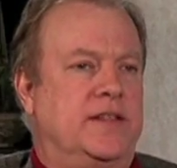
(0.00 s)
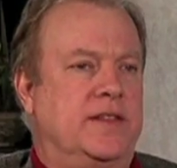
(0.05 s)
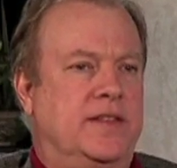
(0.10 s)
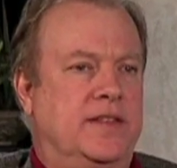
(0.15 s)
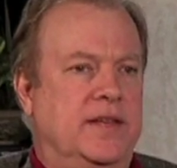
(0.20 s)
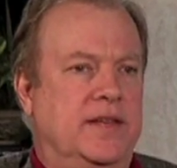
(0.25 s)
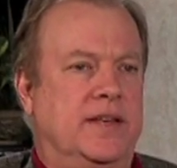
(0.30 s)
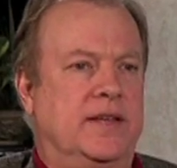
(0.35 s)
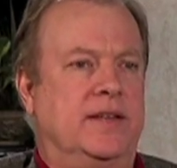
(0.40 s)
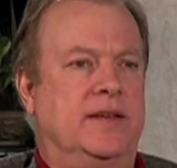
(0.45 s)

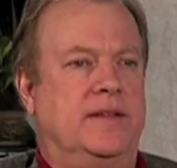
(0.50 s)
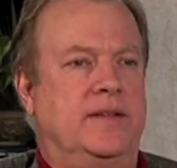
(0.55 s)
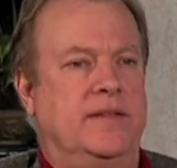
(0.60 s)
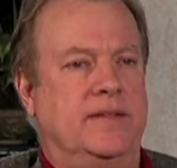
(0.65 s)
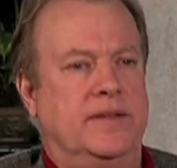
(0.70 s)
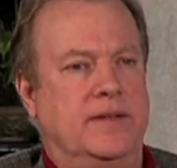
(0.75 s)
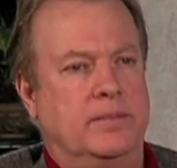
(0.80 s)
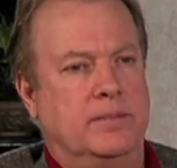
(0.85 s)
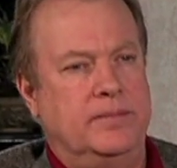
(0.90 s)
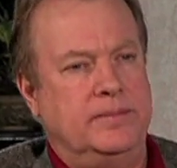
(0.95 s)

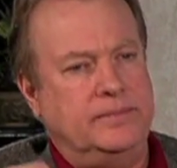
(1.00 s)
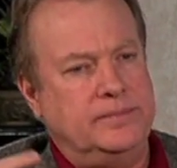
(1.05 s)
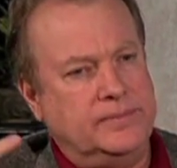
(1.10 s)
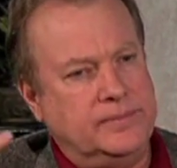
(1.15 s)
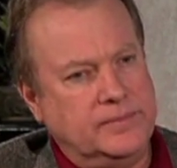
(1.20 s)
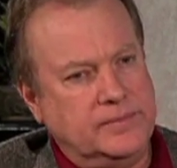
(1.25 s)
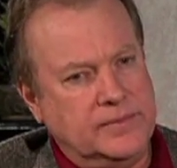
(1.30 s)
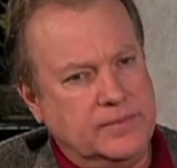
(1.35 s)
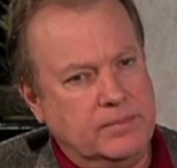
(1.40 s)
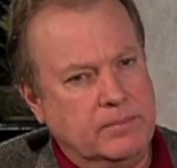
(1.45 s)
the
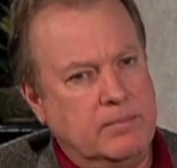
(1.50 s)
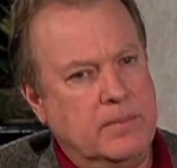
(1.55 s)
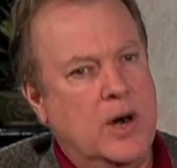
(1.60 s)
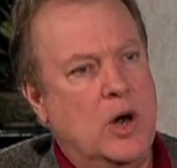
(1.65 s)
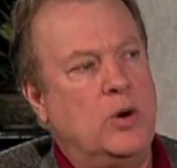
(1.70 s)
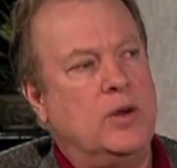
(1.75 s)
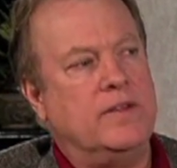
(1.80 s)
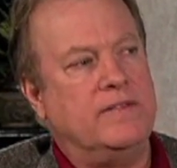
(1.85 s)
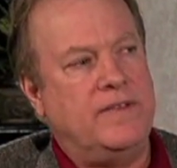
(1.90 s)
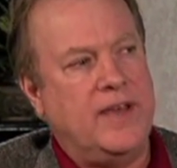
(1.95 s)

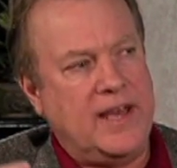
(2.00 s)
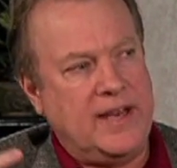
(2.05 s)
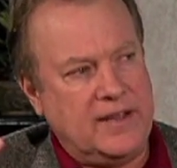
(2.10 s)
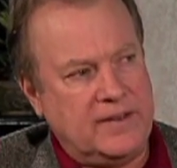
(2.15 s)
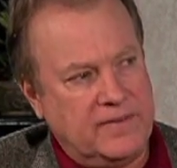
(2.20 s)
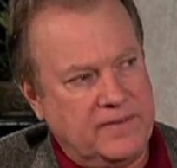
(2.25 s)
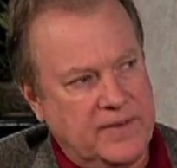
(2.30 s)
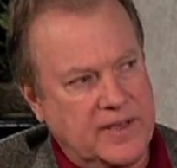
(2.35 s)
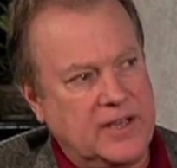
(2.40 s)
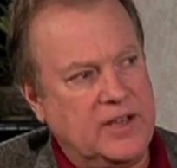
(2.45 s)

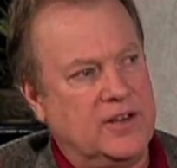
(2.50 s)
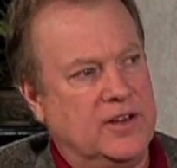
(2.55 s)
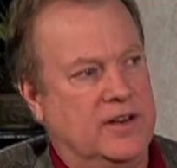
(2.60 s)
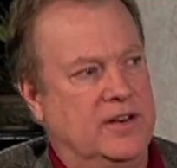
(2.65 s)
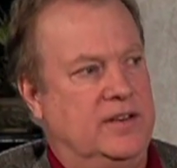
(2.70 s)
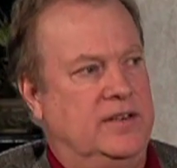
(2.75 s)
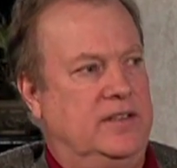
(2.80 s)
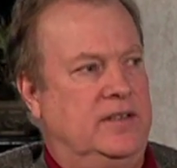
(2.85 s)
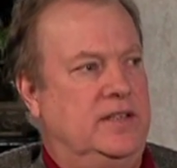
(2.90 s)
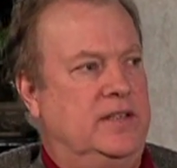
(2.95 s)
motivating
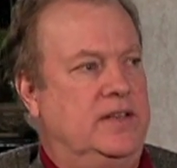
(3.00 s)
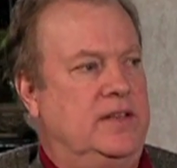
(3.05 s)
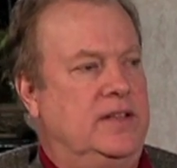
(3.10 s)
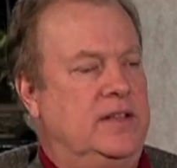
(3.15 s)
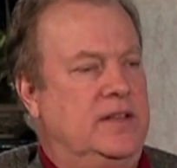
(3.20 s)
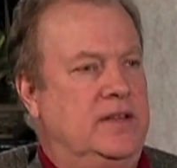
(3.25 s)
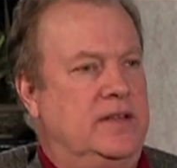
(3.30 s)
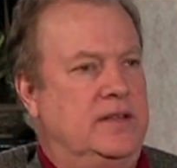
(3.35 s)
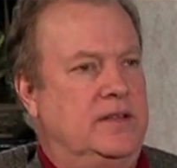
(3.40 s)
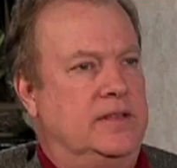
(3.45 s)
figure,
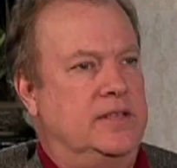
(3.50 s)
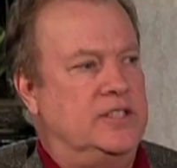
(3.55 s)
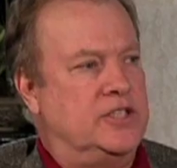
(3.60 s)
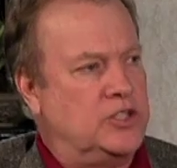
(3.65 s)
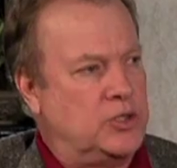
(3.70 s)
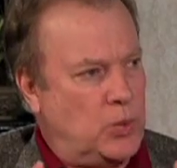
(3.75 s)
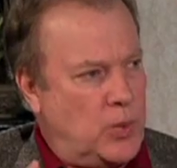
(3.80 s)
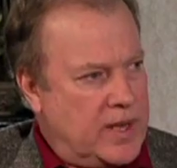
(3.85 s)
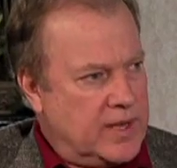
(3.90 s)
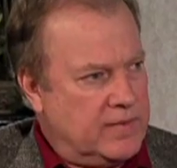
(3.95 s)
the
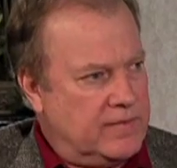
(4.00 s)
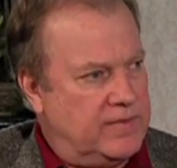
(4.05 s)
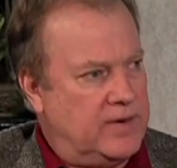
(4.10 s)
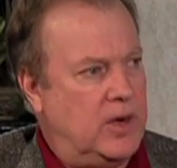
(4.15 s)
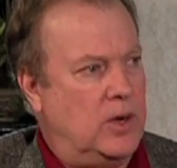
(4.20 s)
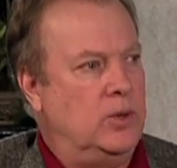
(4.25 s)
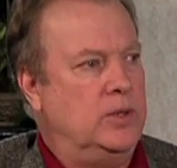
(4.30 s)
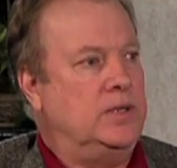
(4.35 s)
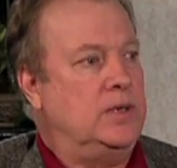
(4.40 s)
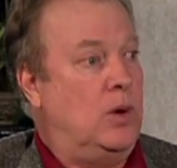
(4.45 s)
swing
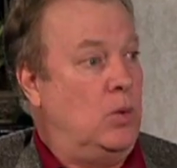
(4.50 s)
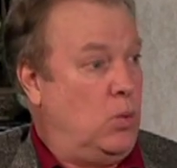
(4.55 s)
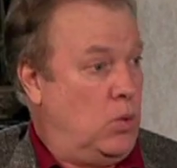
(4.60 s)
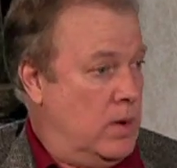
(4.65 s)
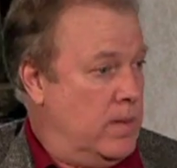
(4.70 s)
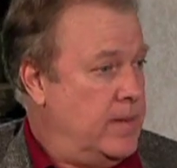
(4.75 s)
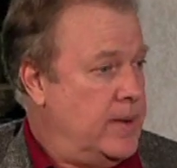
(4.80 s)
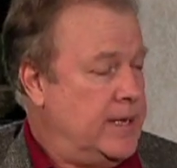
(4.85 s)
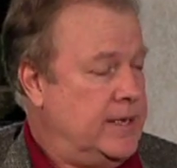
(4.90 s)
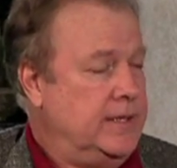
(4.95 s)
vote, a
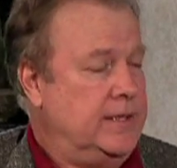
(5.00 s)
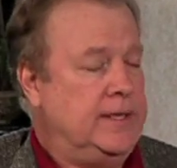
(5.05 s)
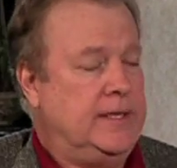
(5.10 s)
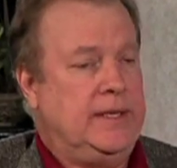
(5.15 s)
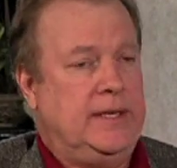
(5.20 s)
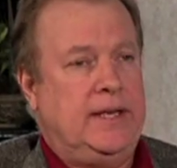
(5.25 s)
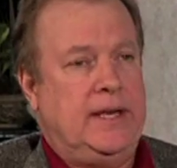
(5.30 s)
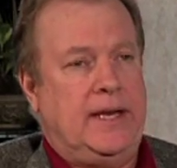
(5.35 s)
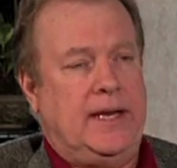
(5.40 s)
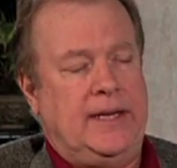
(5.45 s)
woman,
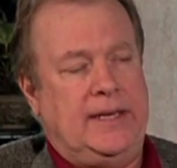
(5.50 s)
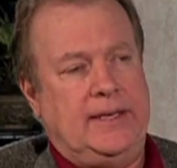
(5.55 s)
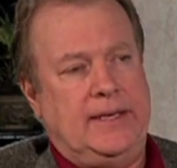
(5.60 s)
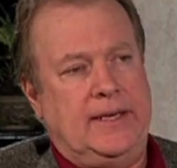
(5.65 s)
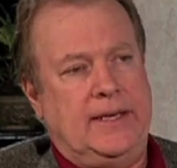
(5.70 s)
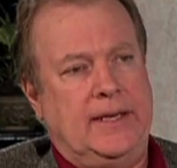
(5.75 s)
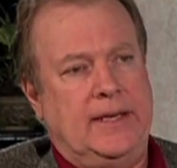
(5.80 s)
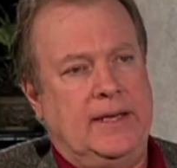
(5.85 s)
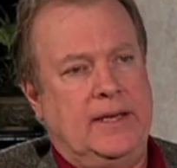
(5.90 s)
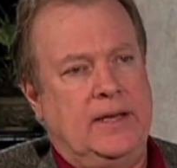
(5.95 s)

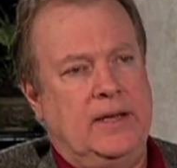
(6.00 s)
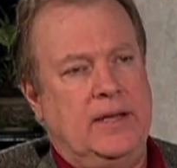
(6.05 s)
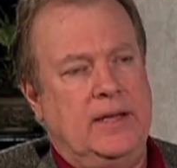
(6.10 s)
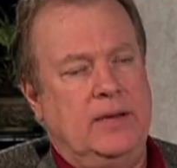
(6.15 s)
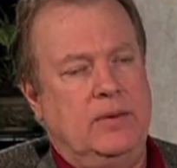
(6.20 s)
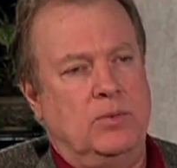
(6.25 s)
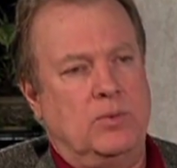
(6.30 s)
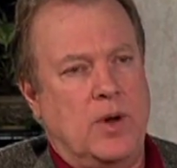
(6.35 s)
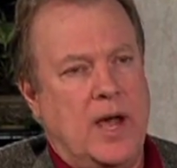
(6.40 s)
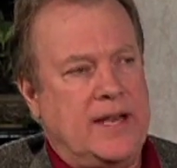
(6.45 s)

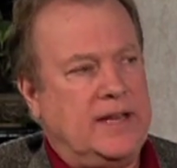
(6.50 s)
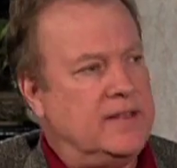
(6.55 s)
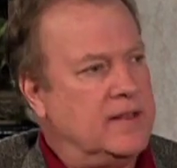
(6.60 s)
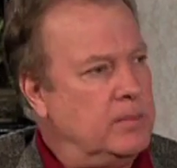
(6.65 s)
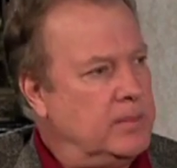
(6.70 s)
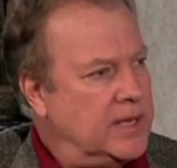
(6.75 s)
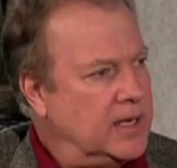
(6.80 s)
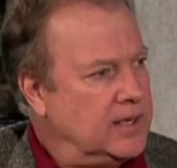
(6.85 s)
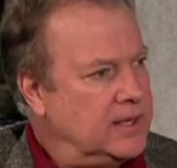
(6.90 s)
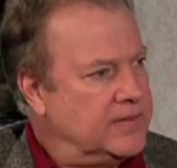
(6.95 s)
right in the
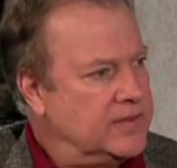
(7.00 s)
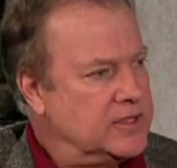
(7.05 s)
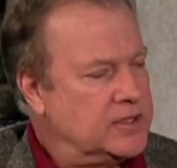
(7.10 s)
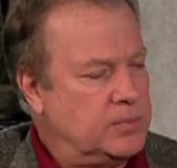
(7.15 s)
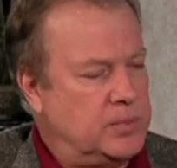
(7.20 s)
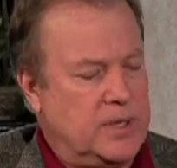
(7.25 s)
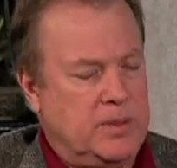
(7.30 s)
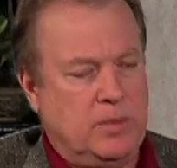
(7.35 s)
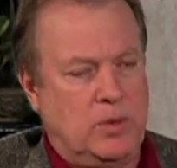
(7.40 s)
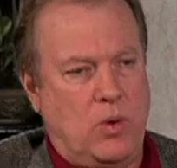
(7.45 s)
middle of the
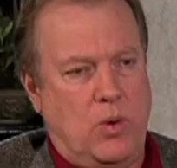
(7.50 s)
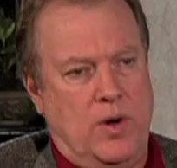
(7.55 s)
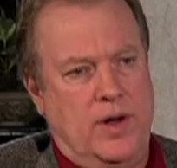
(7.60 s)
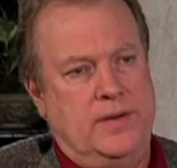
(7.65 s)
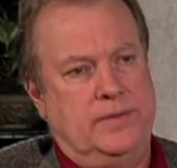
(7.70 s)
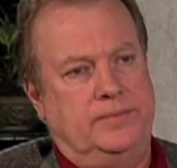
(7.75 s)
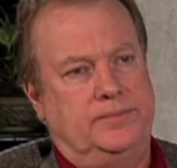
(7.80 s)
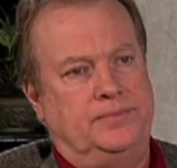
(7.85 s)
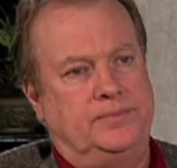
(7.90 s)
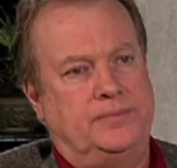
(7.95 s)
Supreme
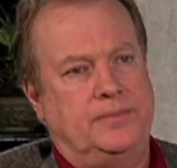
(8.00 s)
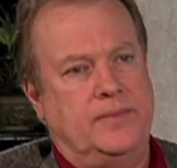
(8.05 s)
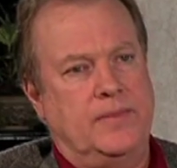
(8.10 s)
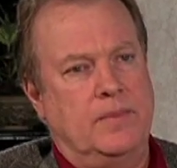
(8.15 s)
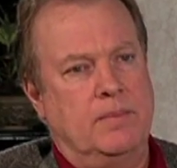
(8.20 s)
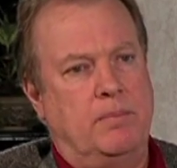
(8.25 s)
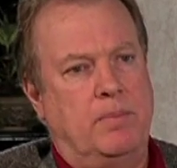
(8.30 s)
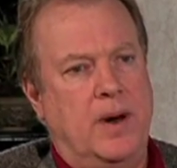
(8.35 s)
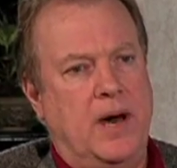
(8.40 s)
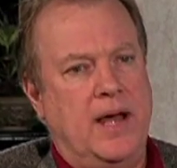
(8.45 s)
Court.
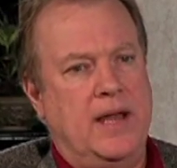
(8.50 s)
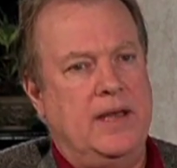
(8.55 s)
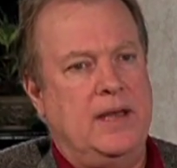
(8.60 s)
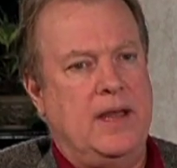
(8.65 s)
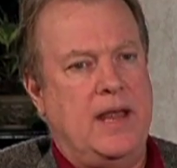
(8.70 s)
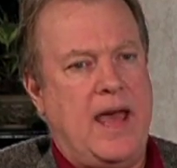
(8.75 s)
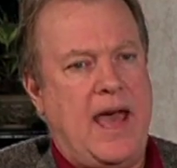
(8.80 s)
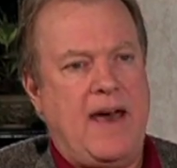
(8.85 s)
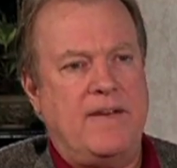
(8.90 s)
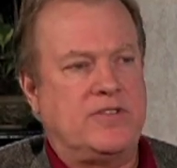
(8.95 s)
But
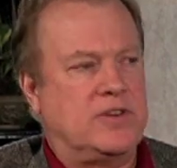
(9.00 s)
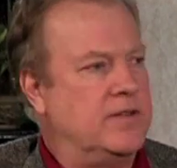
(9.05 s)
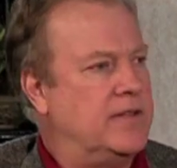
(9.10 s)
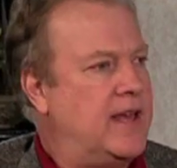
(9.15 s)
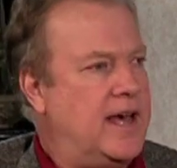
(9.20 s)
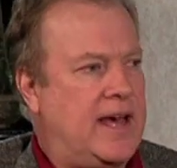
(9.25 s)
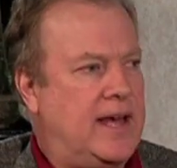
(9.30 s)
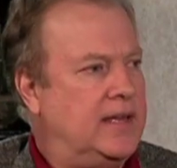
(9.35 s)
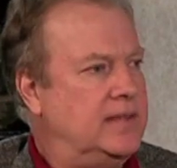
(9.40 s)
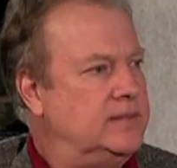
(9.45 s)
after
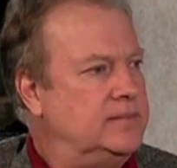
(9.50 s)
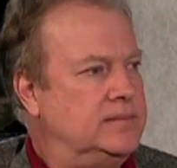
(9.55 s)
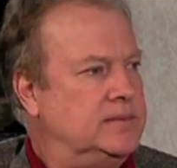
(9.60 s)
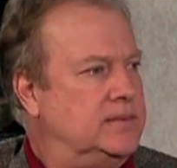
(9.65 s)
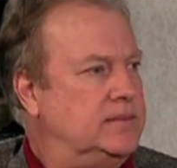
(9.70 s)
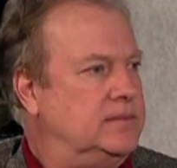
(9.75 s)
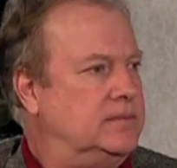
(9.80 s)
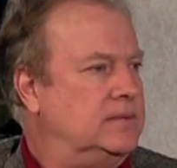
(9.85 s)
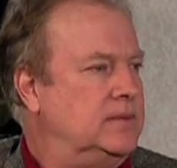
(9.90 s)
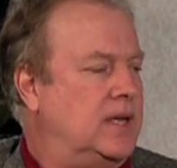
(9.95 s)
that,
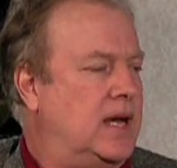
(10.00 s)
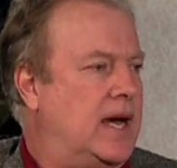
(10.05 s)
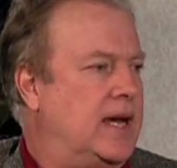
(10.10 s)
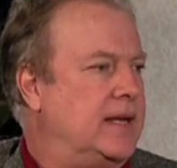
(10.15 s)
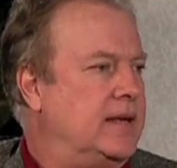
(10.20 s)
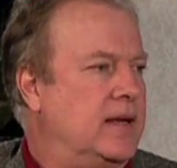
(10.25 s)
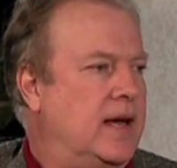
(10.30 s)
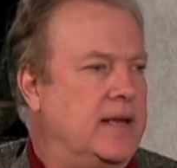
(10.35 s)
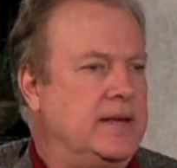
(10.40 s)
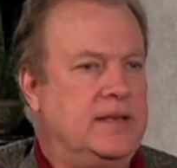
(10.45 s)

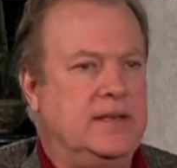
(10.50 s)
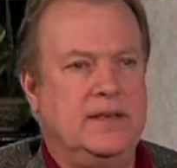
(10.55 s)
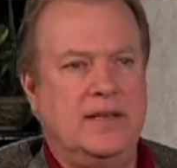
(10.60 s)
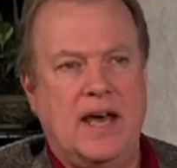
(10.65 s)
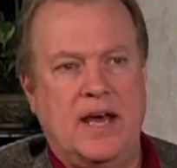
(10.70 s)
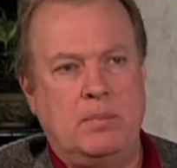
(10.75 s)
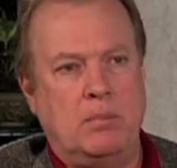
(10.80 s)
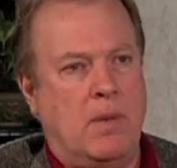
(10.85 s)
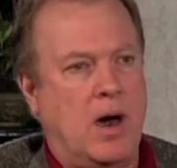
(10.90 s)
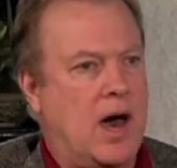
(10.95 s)
I did
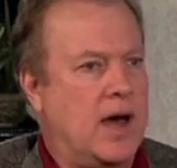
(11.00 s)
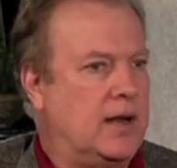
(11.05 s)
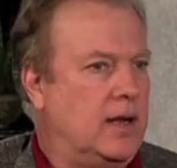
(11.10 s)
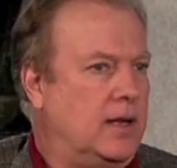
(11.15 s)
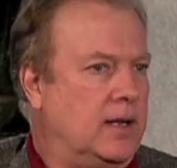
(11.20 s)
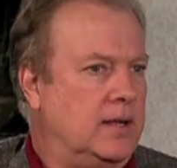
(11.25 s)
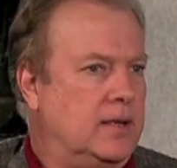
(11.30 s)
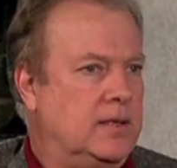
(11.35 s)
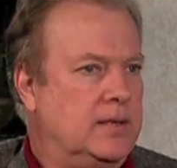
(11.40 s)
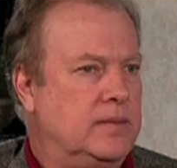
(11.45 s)
not
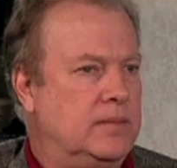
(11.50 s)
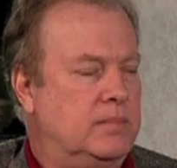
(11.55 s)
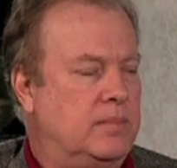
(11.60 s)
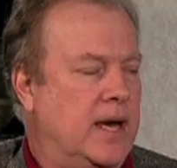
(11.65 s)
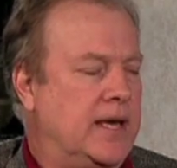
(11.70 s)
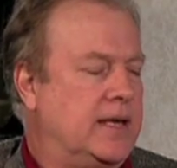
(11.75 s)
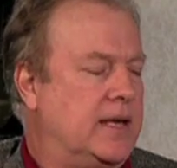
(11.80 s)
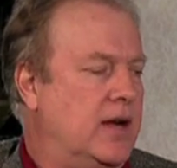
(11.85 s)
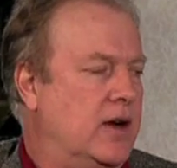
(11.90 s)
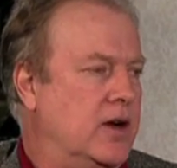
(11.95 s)
model
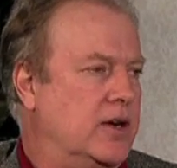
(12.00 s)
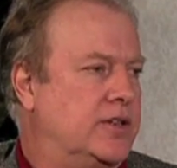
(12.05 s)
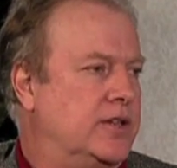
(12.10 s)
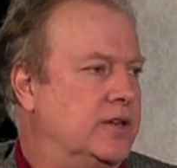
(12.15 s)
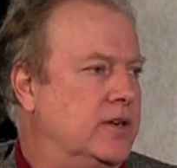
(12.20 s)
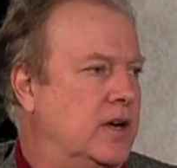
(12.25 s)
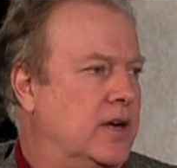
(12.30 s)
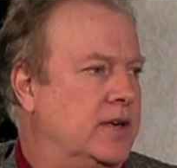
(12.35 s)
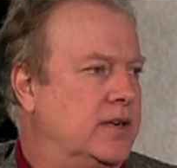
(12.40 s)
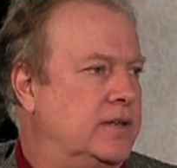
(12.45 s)
my
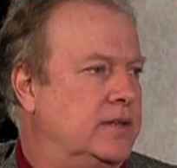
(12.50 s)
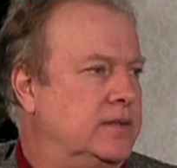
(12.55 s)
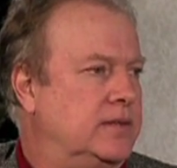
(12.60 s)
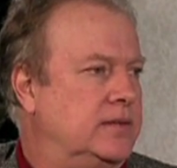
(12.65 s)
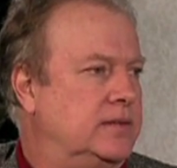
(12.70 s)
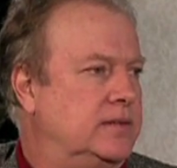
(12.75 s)
character on